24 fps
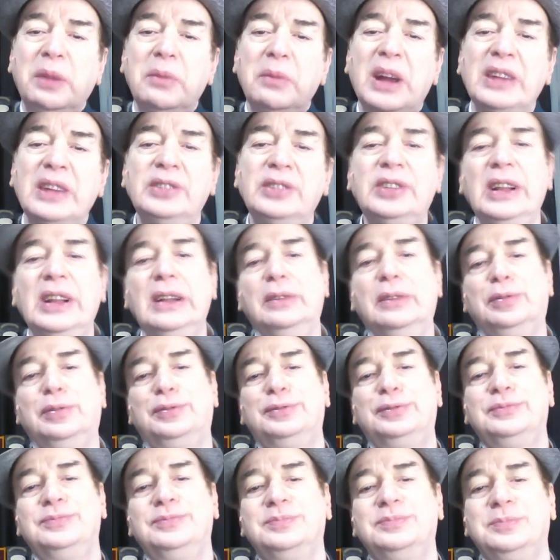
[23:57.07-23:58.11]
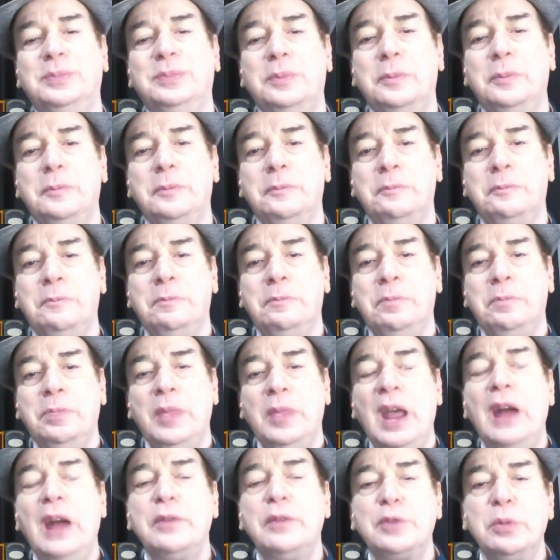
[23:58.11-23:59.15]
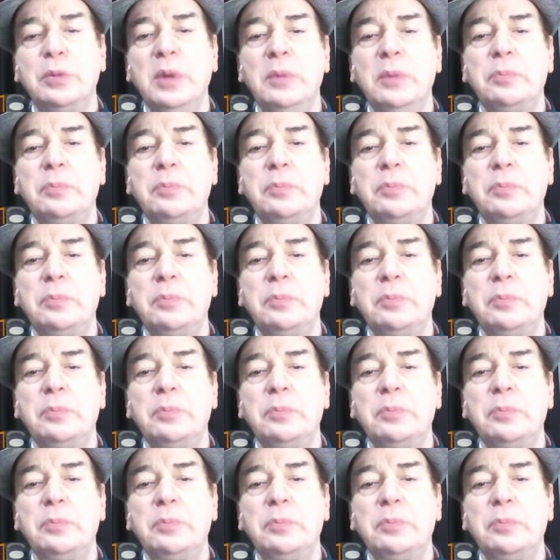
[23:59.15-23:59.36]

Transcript: myself. I have to be